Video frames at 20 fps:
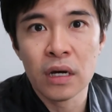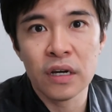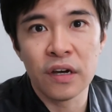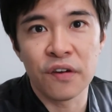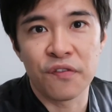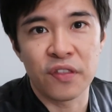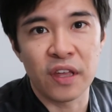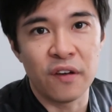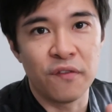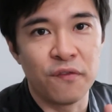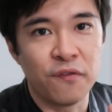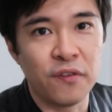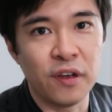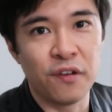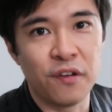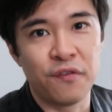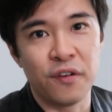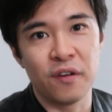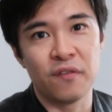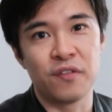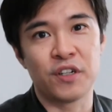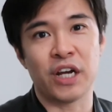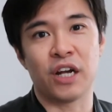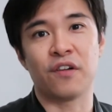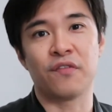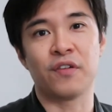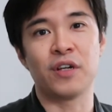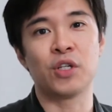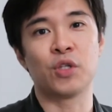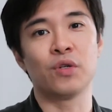If you've shed
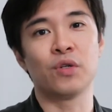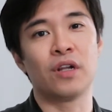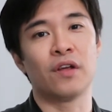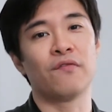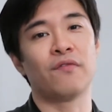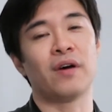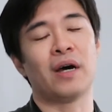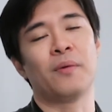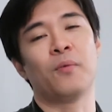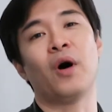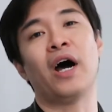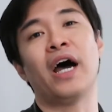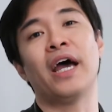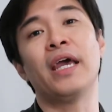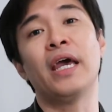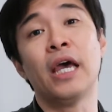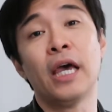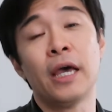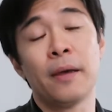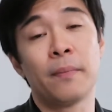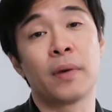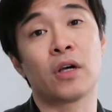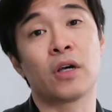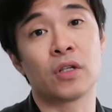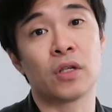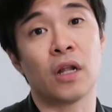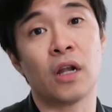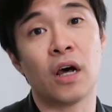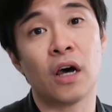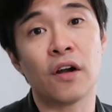off your student vibe. Why?
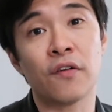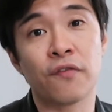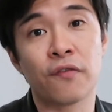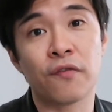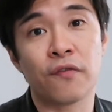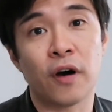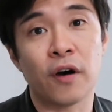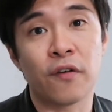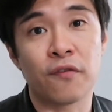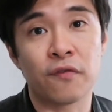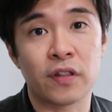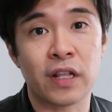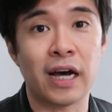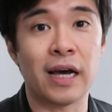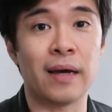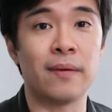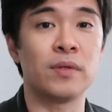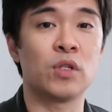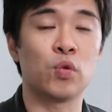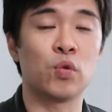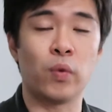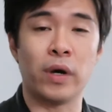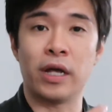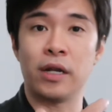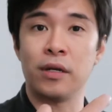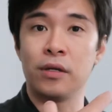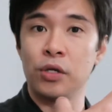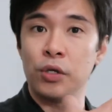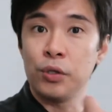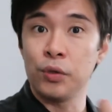Because a lot of times
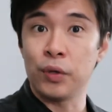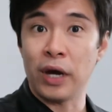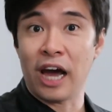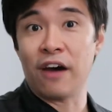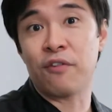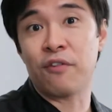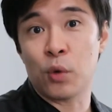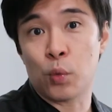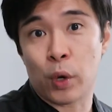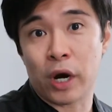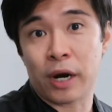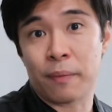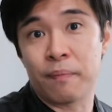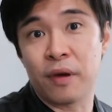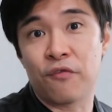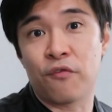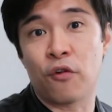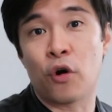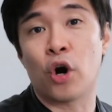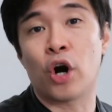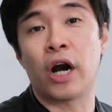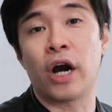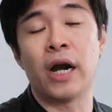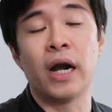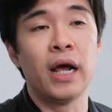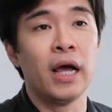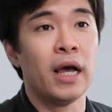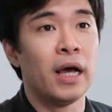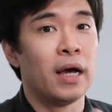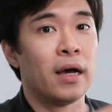when you haven't worked
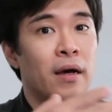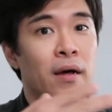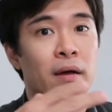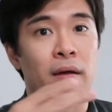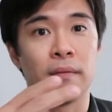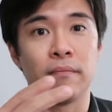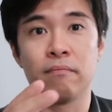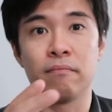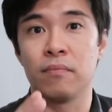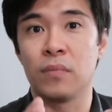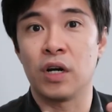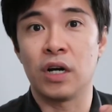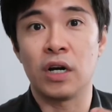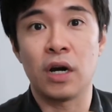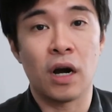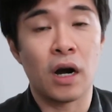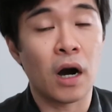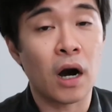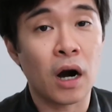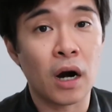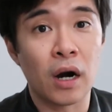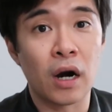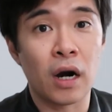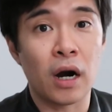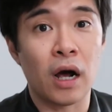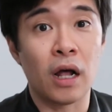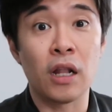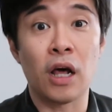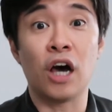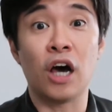before, there are
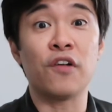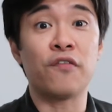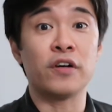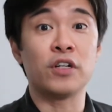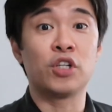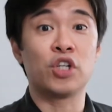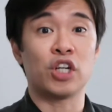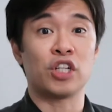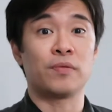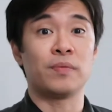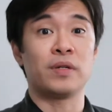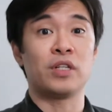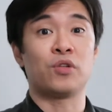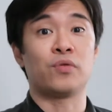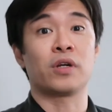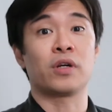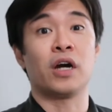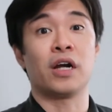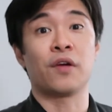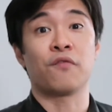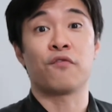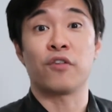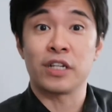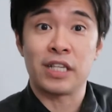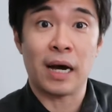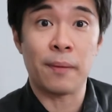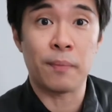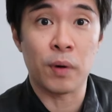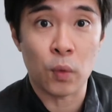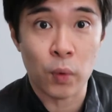a lot of adjustments regarding, for
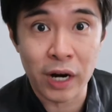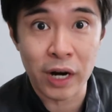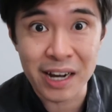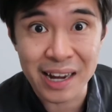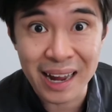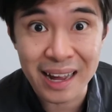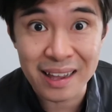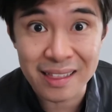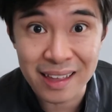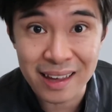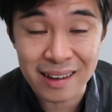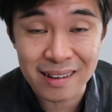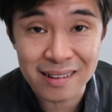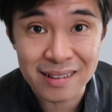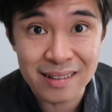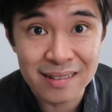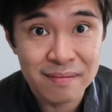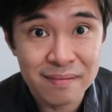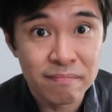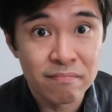example, work ethics.